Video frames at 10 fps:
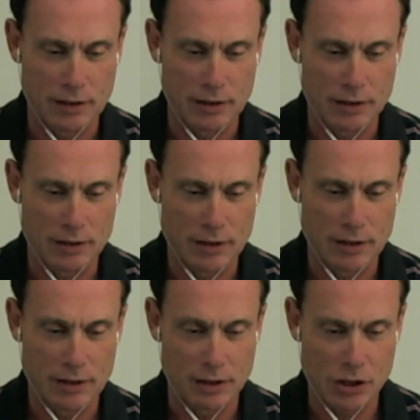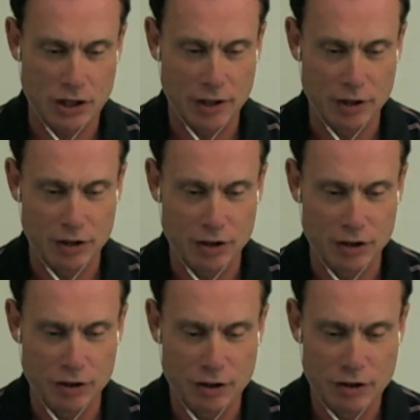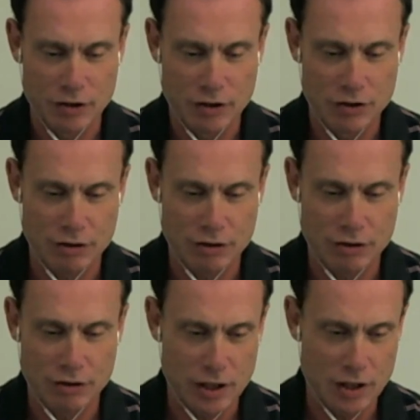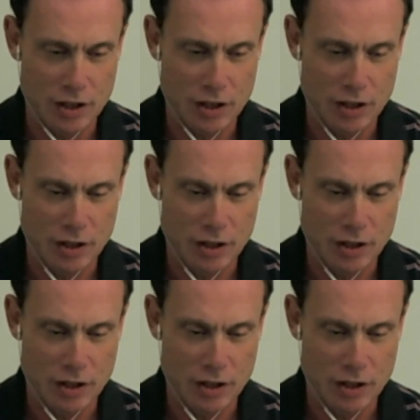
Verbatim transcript: let's see. Entire screen.